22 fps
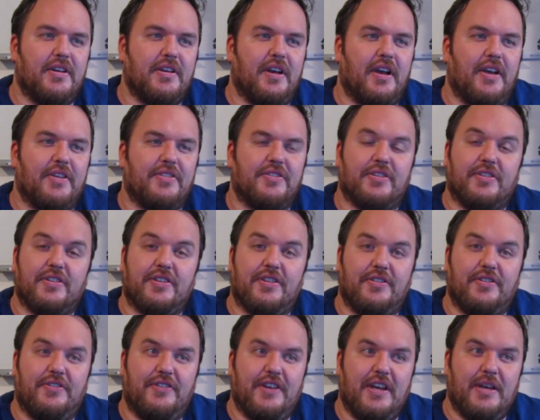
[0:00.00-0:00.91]
I started
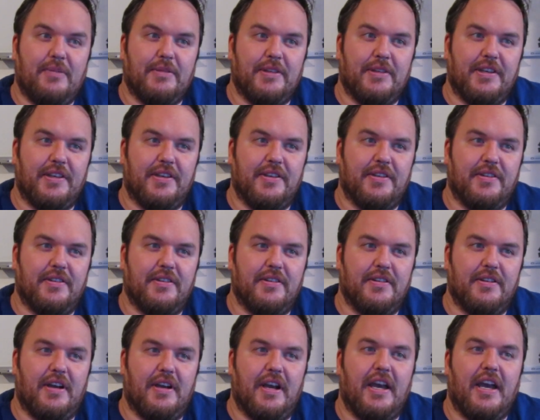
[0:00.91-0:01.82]
a family.
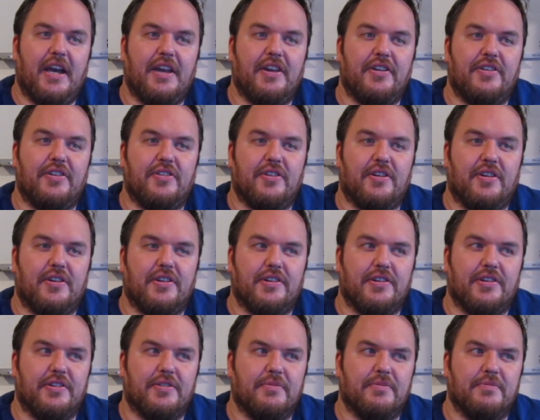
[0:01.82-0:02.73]
I had a
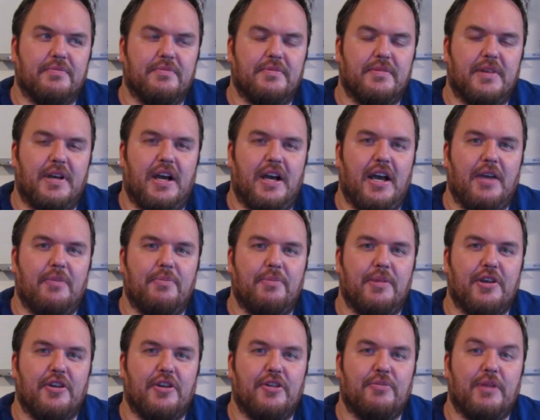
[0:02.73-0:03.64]
daughter. I
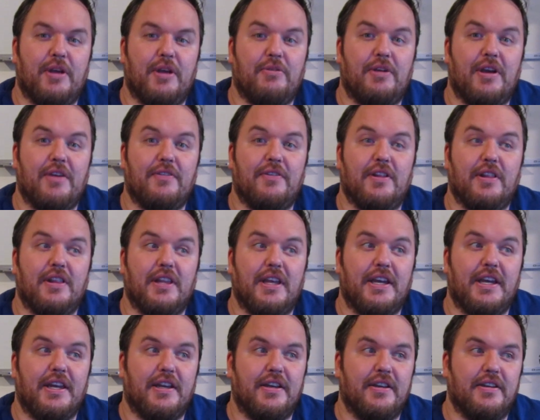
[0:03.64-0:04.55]
buried my wife
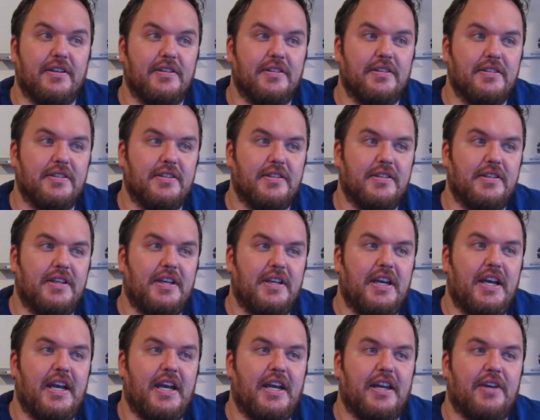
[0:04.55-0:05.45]
Helena.
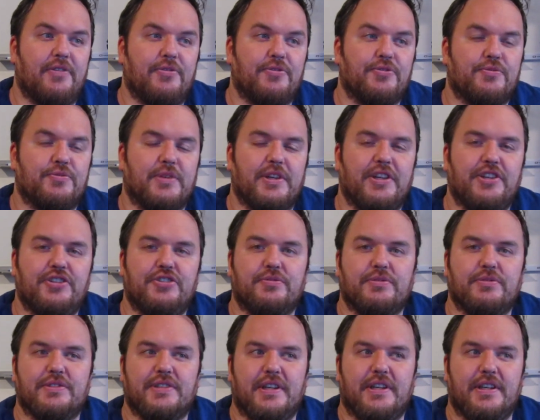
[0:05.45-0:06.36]
And I was ready to
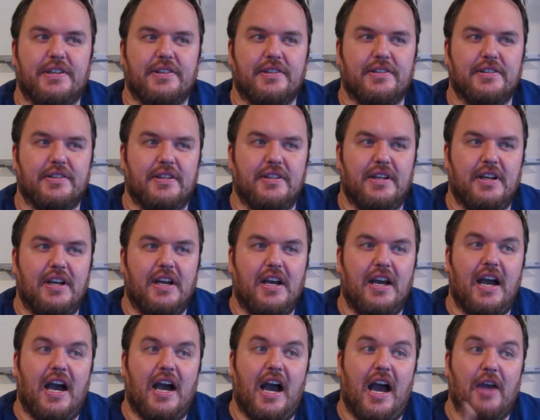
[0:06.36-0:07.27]
retire.
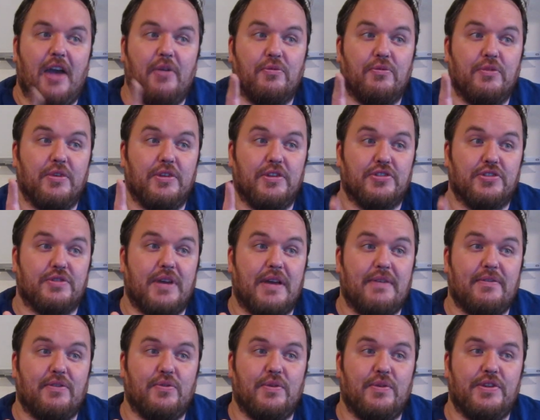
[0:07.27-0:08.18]
I will
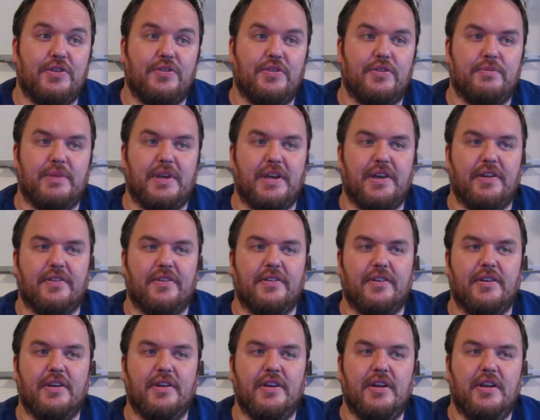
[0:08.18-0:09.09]
travel with you to
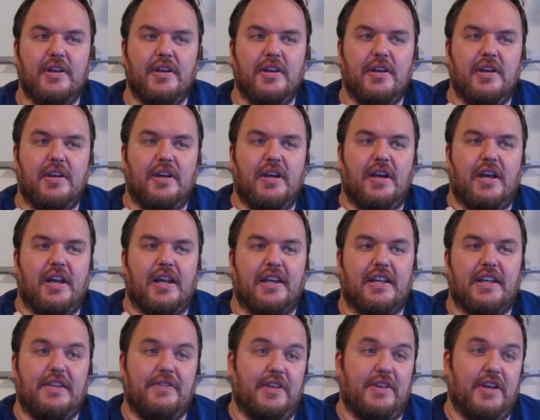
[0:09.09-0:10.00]
Bayardon. And I
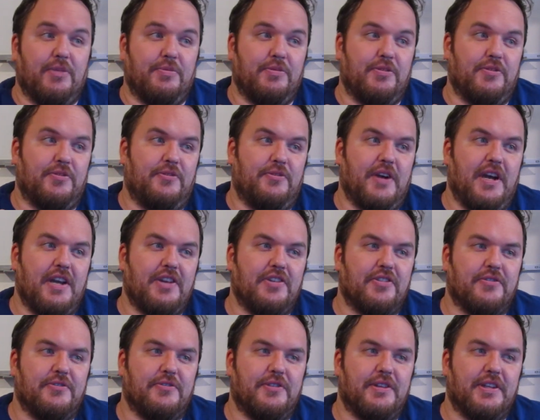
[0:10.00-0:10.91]
can even help you find
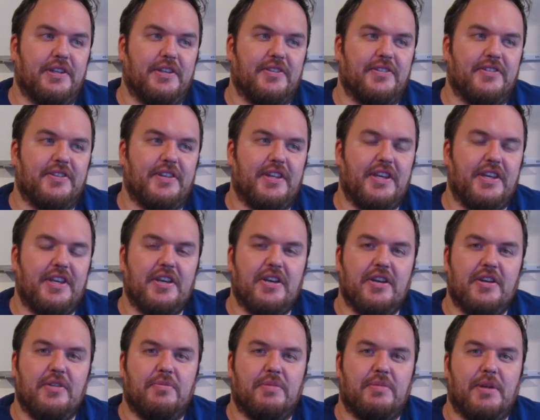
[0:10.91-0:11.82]
your footing in the city,
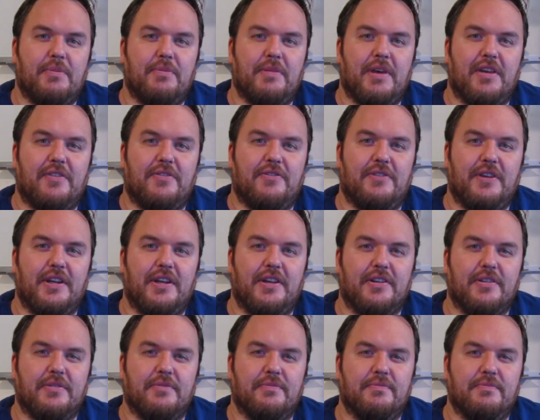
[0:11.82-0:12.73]
but I'm not a
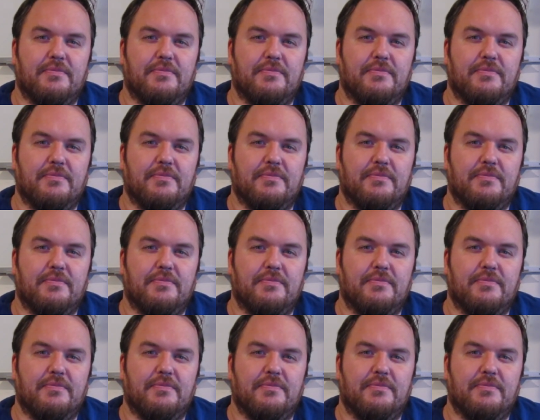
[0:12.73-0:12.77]
fighter.